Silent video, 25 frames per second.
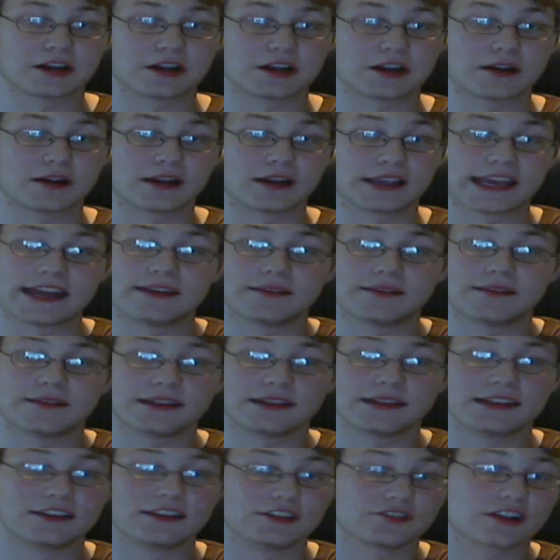what the names are.
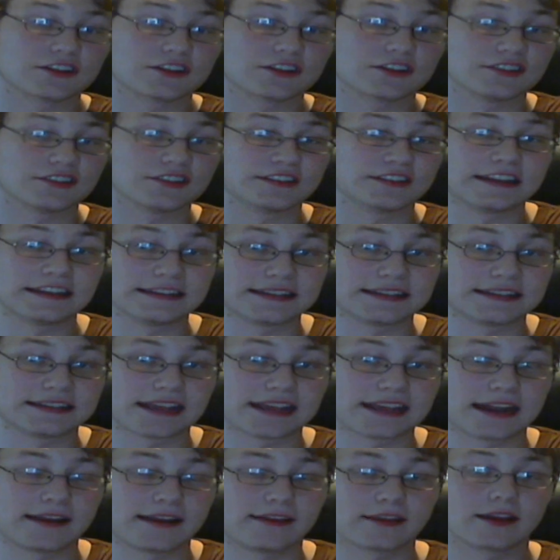Again, in the instructions,
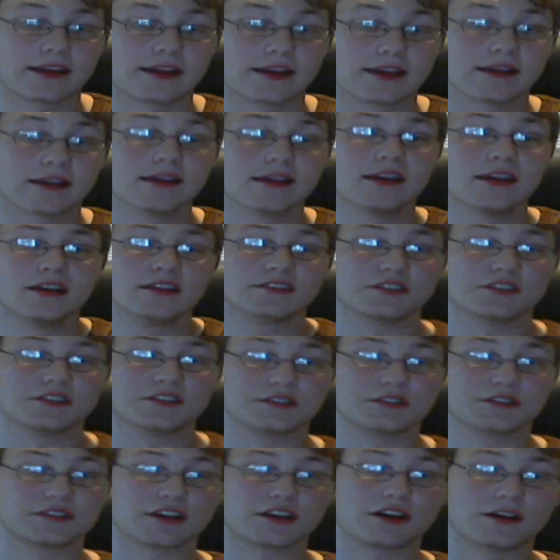they didn't say anything.
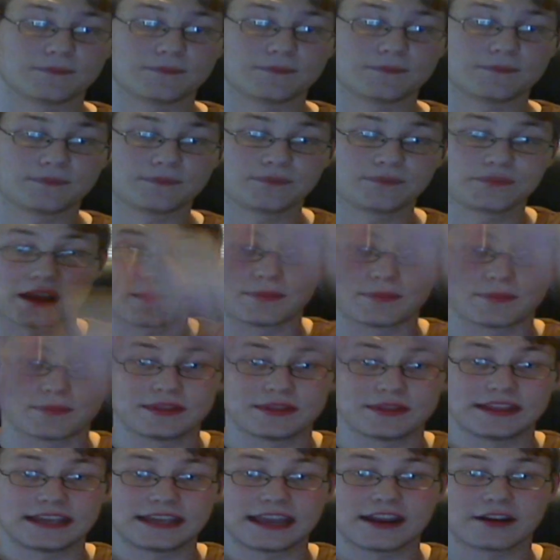So it's all
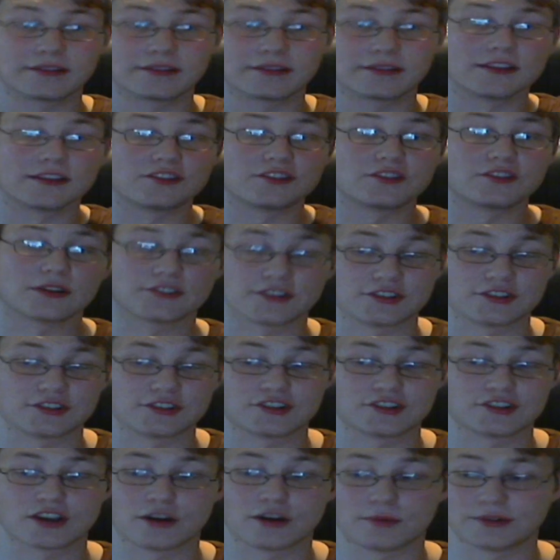up in the air unless you
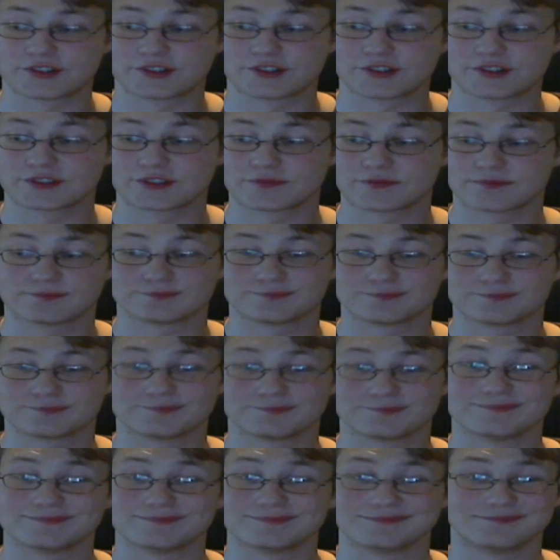watch the show, which
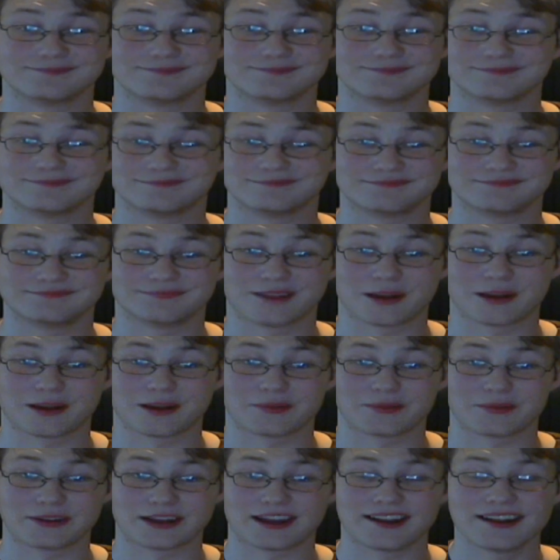
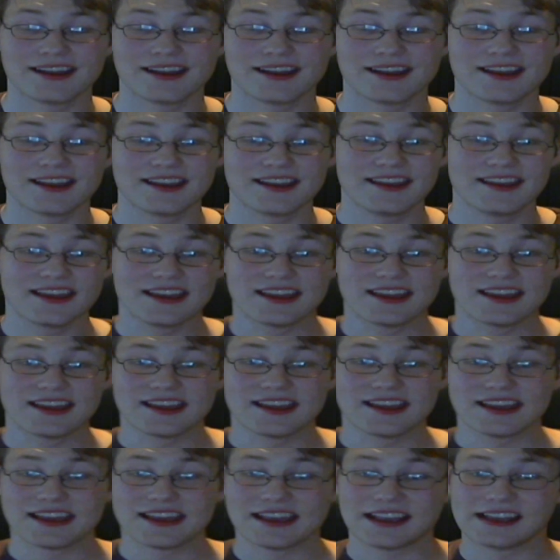probably not.
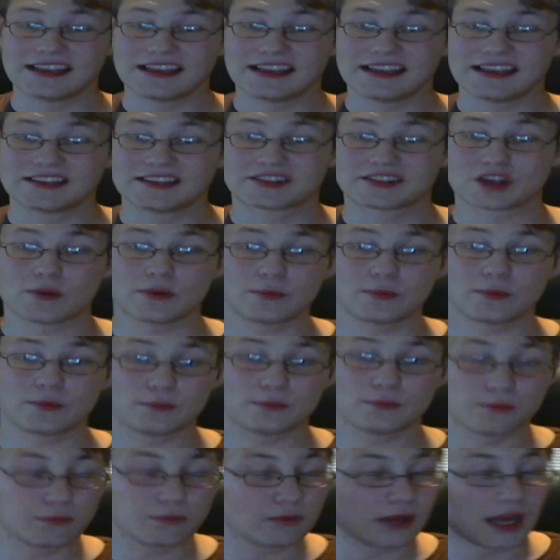
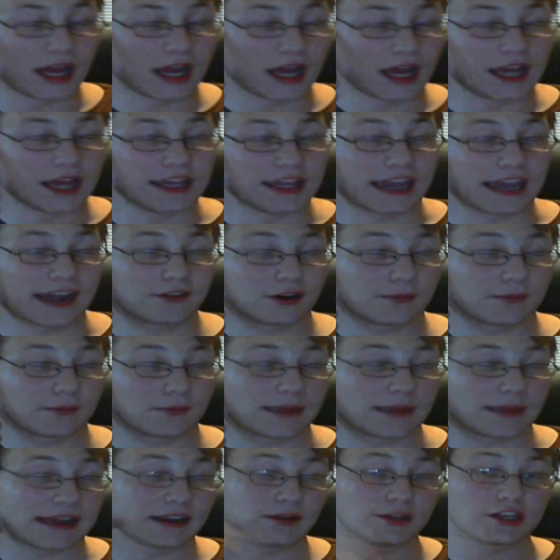So you
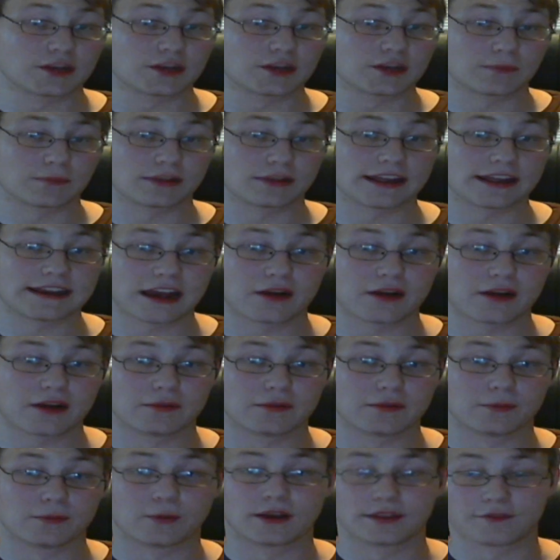have your mana. You can play
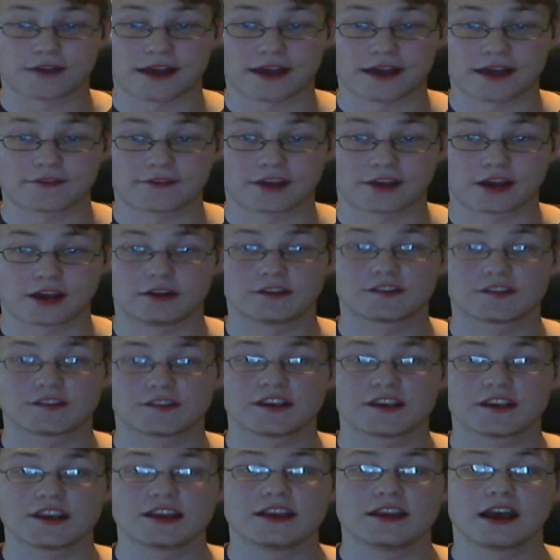down one of the 5
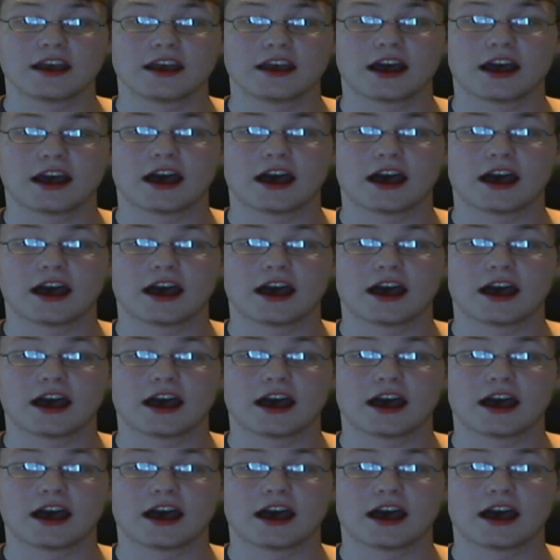colors.